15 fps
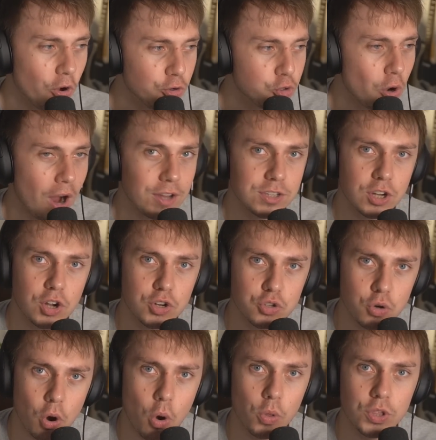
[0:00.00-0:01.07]
on trying to
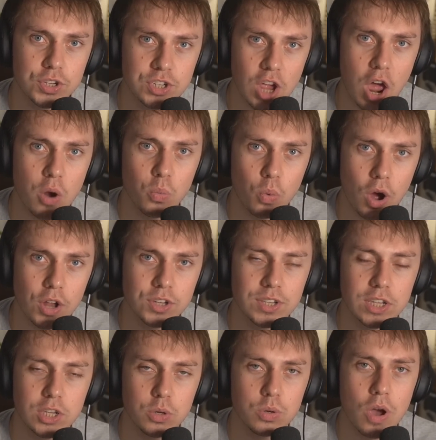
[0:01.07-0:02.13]
control the certain words
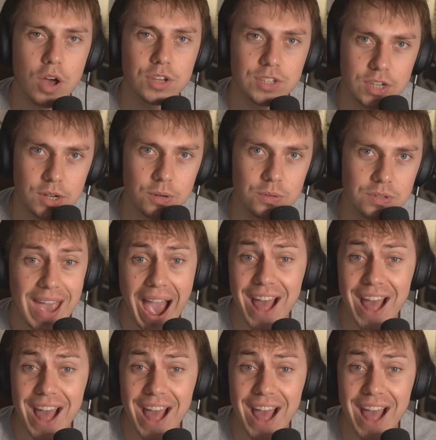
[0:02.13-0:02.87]
that you guys use.